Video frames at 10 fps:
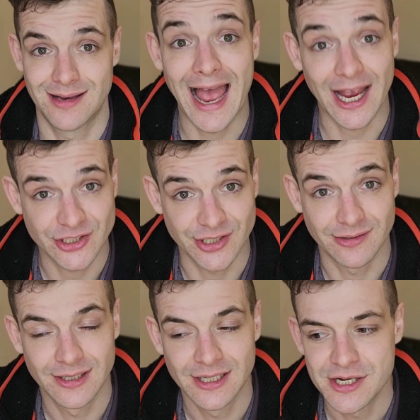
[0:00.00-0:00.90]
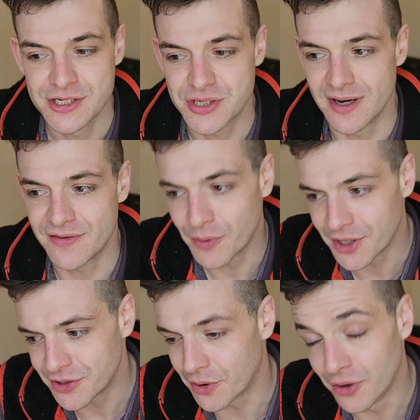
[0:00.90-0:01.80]
action. So if you
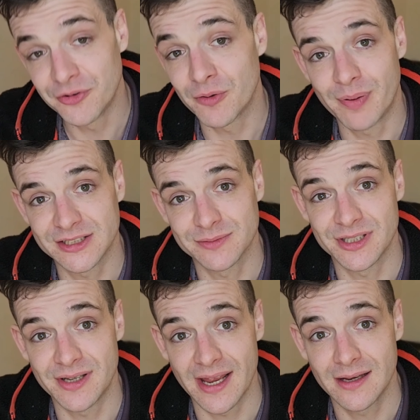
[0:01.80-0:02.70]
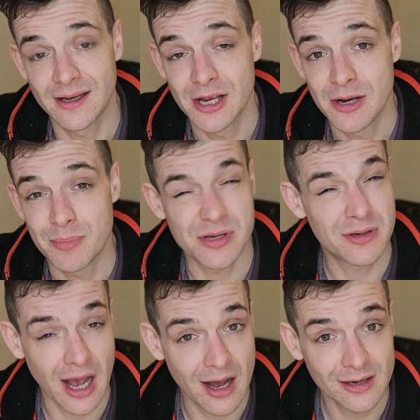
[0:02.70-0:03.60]
want to do 100 press ups a day, but you
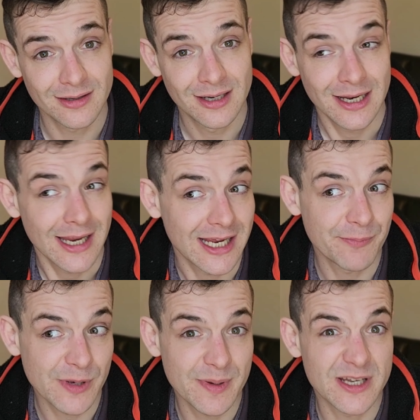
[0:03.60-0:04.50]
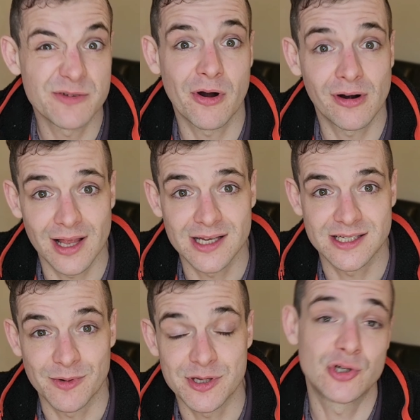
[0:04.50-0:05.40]
can't, it can be a bit
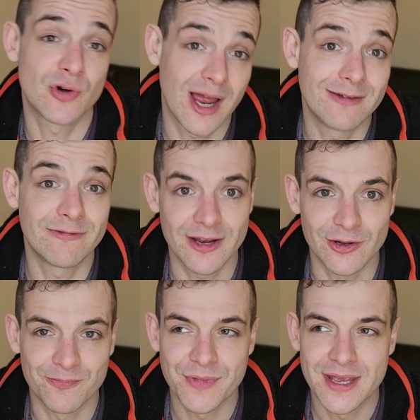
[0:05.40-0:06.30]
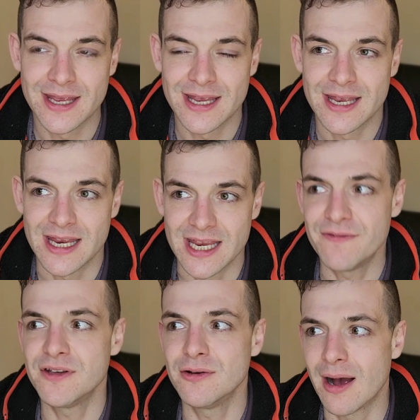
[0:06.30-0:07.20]
demoralizing when you try and fail.
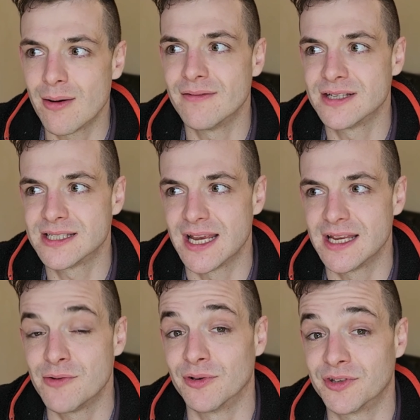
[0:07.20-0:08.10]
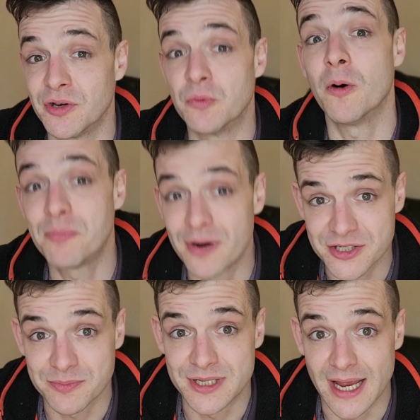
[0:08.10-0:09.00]
If you, however, say you want to do one
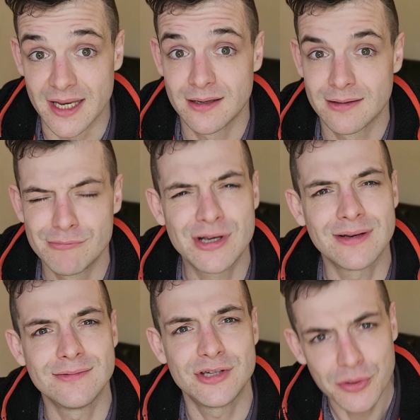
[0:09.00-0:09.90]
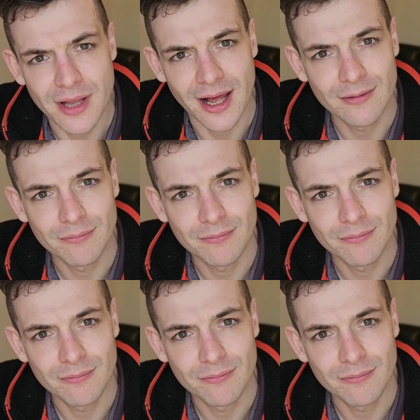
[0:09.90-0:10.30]
press up a day, you can do that,